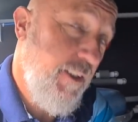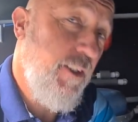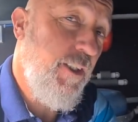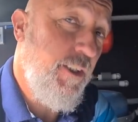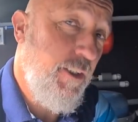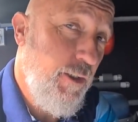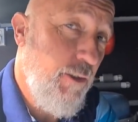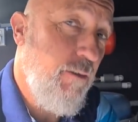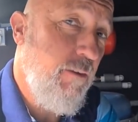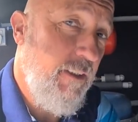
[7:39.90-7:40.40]
the
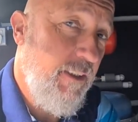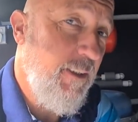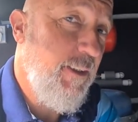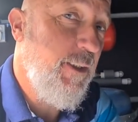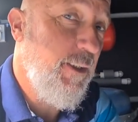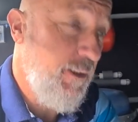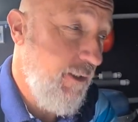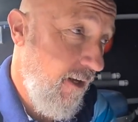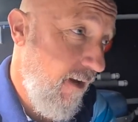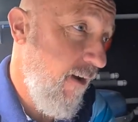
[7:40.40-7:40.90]
unit
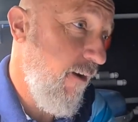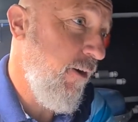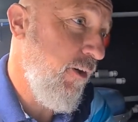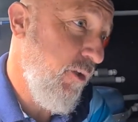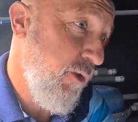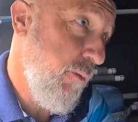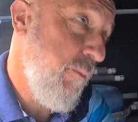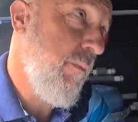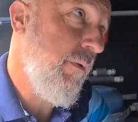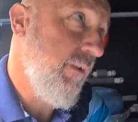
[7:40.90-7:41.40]
start
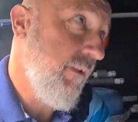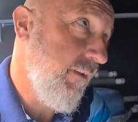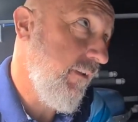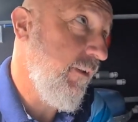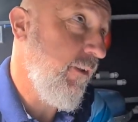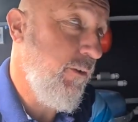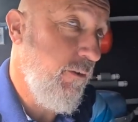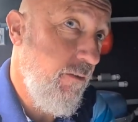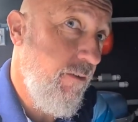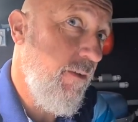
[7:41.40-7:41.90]
up and
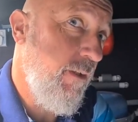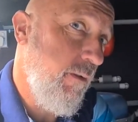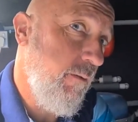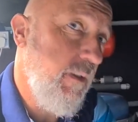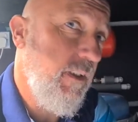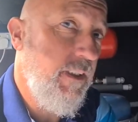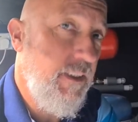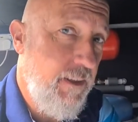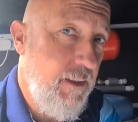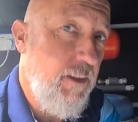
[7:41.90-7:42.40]
go through in
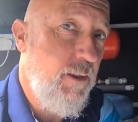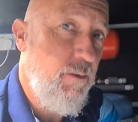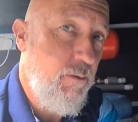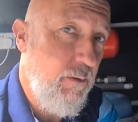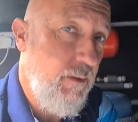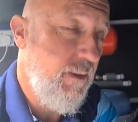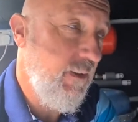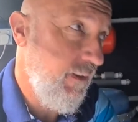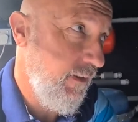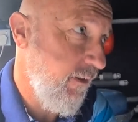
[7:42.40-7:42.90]

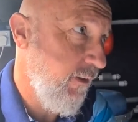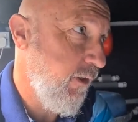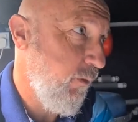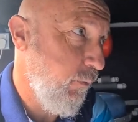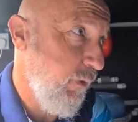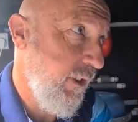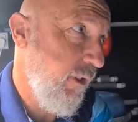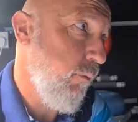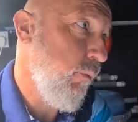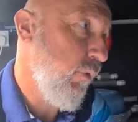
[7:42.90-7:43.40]
sequence and the
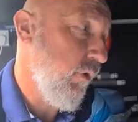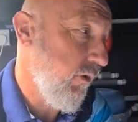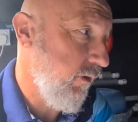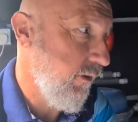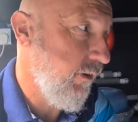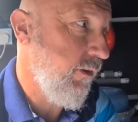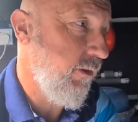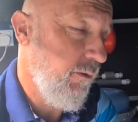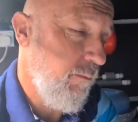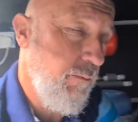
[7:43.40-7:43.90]
way it whirs
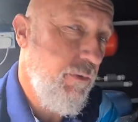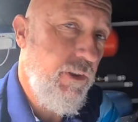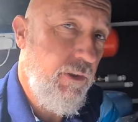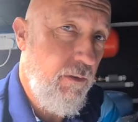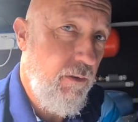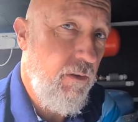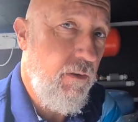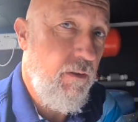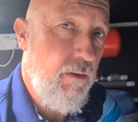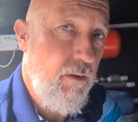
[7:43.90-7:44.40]
up,
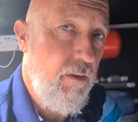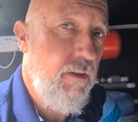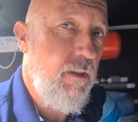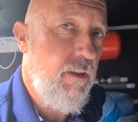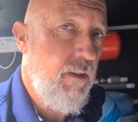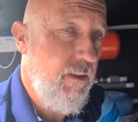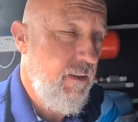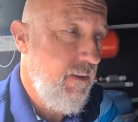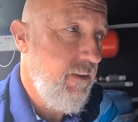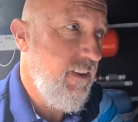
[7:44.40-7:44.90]
so
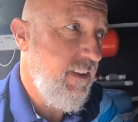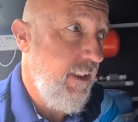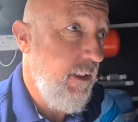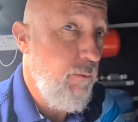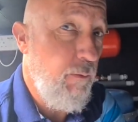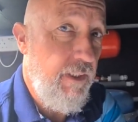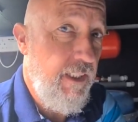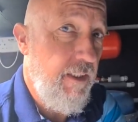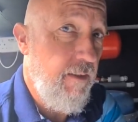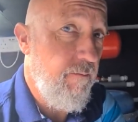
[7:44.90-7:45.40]
stay
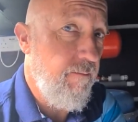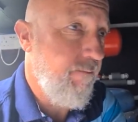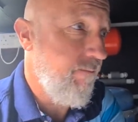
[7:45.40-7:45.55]
with it.